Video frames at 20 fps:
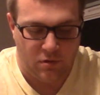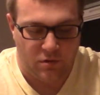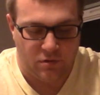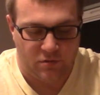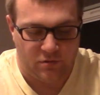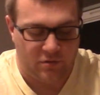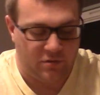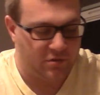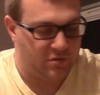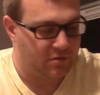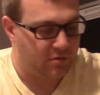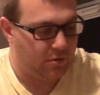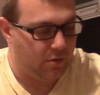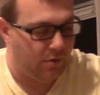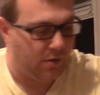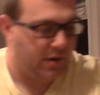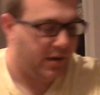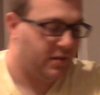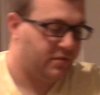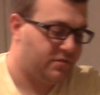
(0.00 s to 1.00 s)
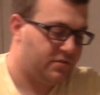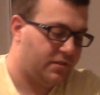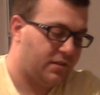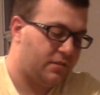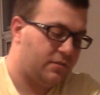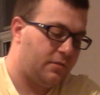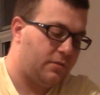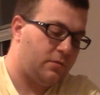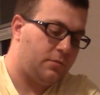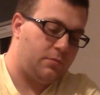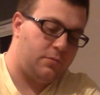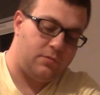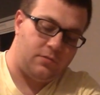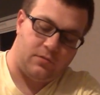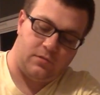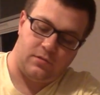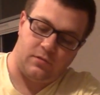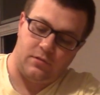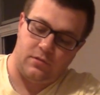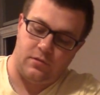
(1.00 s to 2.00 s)
You just go ahead, stick a little
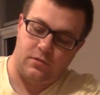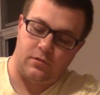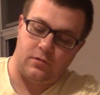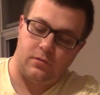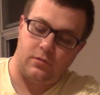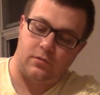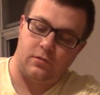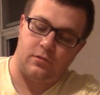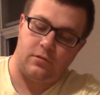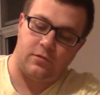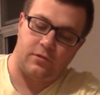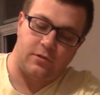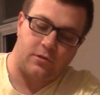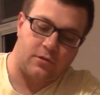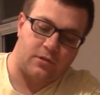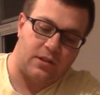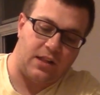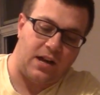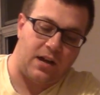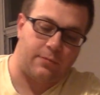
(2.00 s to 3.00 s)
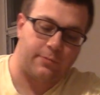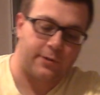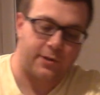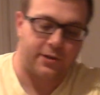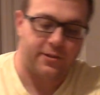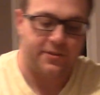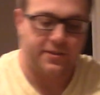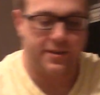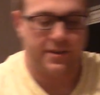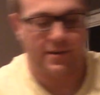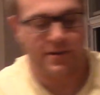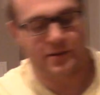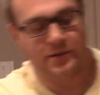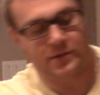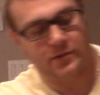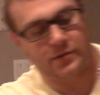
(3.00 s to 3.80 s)
globber in there,